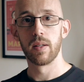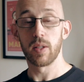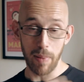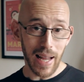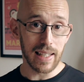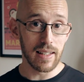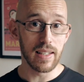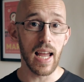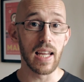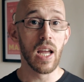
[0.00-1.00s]
So back in the
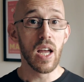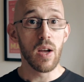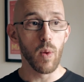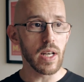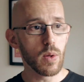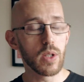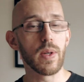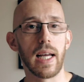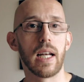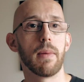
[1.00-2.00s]
day, when you were
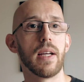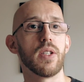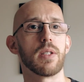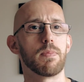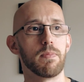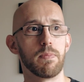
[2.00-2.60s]
doing animations,